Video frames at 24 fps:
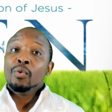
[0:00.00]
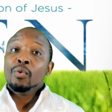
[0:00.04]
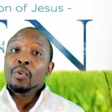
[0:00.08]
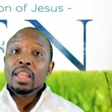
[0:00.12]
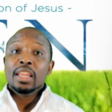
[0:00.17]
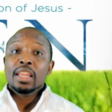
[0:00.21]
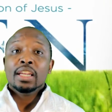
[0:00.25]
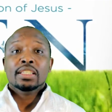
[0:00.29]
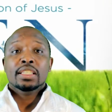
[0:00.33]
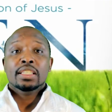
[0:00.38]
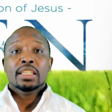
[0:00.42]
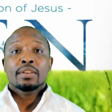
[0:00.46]

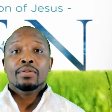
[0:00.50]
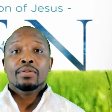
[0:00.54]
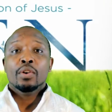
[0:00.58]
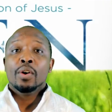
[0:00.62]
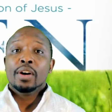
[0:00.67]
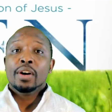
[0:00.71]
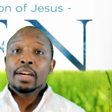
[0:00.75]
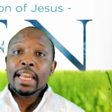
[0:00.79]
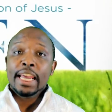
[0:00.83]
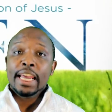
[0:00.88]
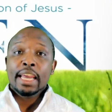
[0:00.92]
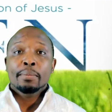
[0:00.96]
relative, or
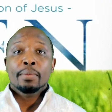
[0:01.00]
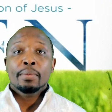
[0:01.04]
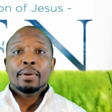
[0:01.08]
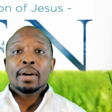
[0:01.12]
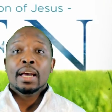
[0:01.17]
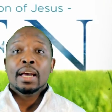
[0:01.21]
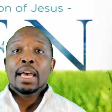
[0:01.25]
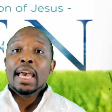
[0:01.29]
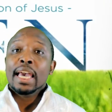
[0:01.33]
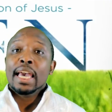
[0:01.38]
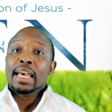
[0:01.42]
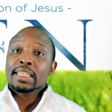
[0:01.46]
neighbor
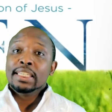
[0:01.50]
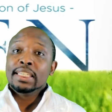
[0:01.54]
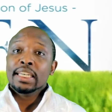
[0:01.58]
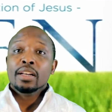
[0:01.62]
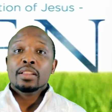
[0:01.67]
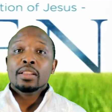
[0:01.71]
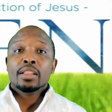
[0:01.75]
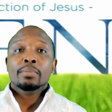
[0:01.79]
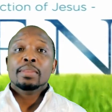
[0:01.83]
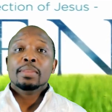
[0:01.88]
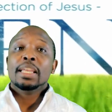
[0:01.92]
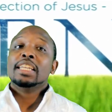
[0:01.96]
and tell
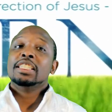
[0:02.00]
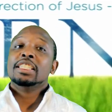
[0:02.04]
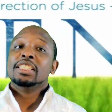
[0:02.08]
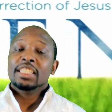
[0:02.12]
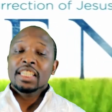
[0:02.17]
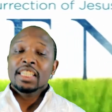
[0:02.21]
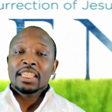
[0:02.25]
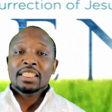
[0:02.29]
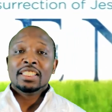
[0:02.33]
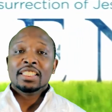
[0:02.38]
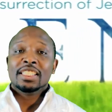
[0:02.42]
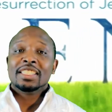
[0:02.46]
them that
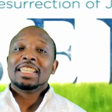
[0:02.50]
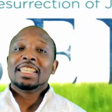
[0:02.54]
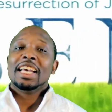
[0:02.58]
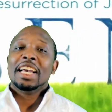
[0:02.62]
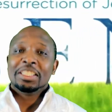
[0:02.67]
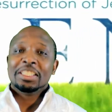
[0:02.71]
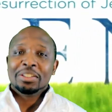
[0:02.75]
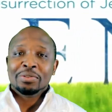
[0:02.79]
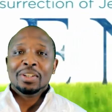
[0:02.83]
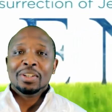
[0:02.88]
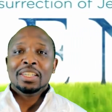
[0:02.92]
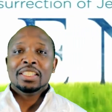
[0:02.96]
Jesus
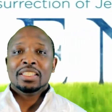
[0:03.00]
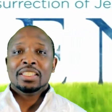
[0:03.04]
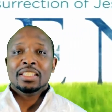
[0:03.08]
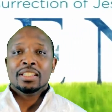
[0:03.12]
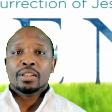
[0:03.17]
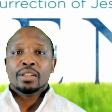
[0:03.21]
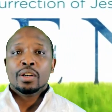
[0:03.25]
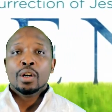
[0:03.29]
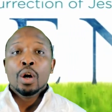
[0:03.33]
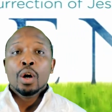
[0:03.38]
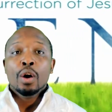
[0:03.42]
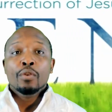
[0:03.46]
has risen.
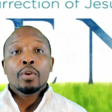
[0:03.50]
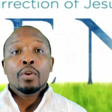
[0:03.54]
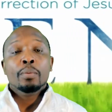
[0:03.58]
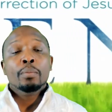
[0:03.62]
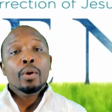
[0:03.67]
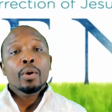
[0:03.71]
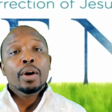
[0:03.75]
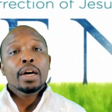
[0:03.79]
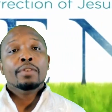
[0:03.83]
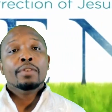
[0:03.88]
For more